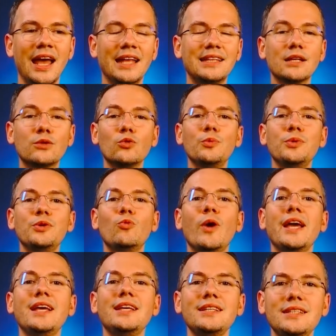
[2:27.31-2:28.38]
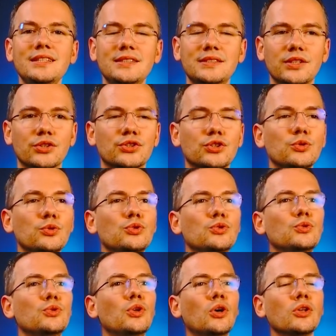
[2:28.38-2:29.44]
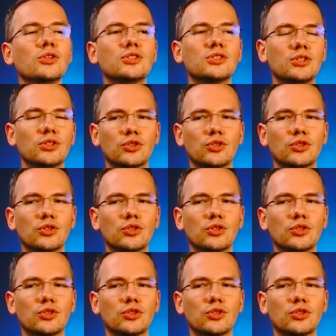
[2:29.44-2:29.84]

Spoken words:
That will be way easier. So do not